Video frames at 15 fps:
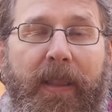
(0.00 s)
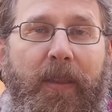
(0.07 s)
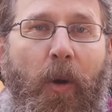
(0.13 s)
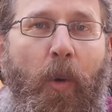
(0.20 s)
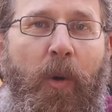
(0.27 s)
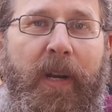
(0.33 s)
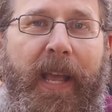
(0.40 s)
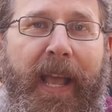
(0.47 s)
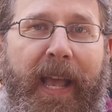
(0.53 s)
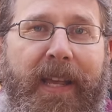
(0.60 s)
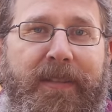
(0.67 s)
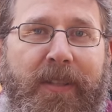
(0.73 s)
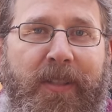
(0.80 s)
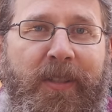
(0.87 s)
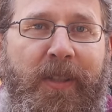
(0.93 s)
But the Hornet
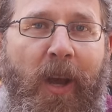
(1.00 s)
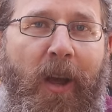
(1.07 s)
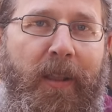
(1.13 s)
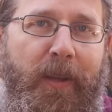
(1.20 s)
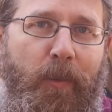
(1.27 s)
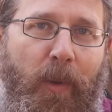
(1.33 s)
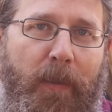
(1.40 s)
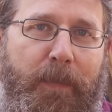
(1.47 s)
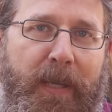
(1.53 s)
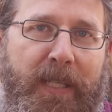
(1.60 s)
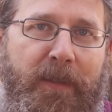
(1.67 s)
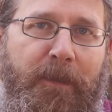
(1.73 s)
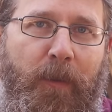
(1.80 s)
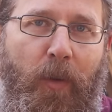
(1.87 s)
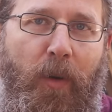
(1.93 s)
has a solid
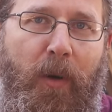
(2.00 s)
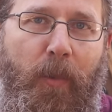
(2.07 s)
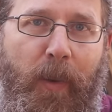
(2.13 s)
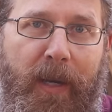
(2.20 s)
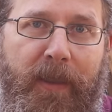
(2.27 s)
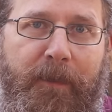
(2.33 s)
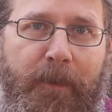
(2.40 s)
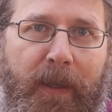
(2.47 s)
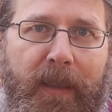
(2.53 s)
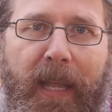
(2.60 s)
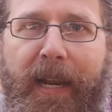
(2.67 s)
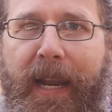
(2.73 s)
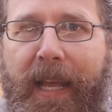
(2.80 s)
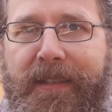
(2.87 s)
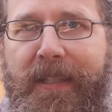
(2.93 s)
one-piece floor where the
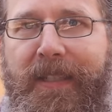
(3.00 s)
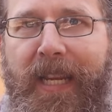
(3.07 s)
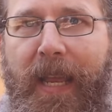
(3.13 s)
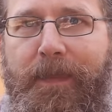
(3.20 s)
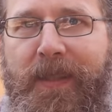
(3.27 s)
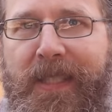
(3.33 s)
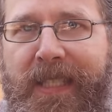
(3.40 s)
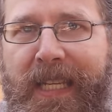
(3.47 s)
Freelite has a taped